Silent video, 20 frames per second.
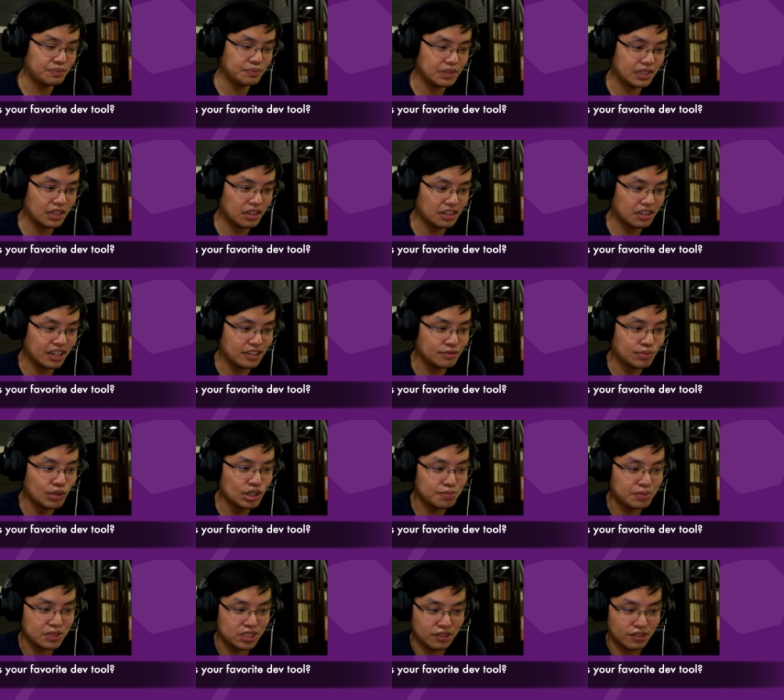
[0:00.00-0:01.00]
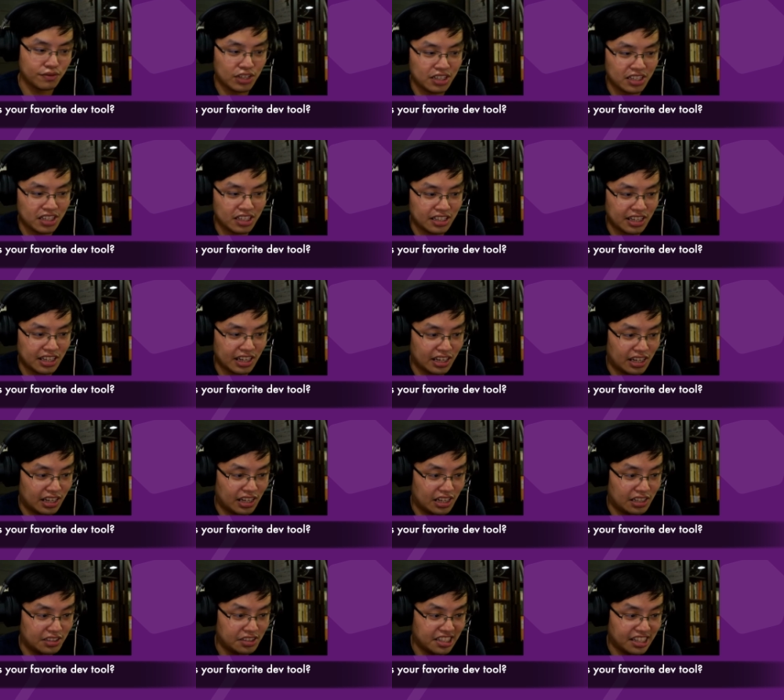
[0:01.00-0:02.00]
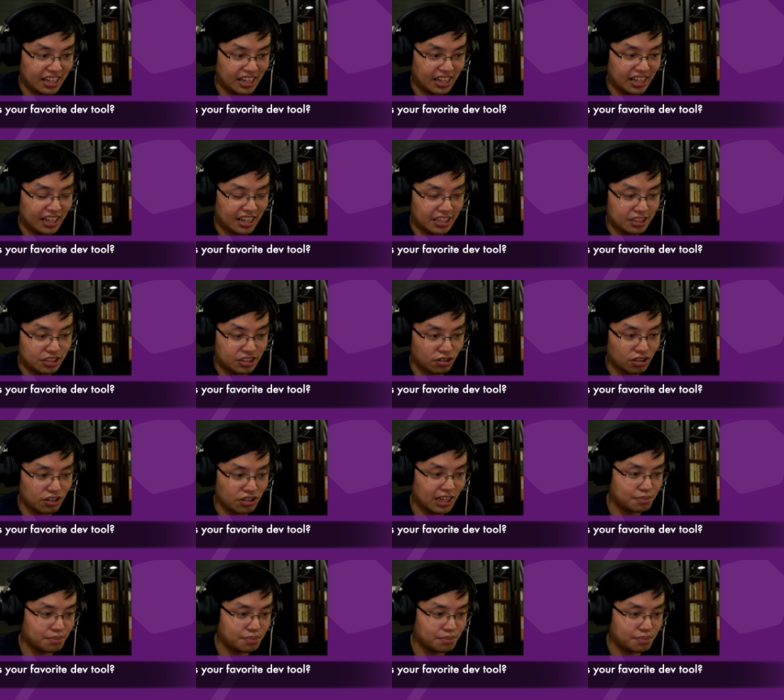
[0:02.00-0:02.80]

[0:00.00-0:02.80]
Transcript: Okay, more specifically, their Docker Hub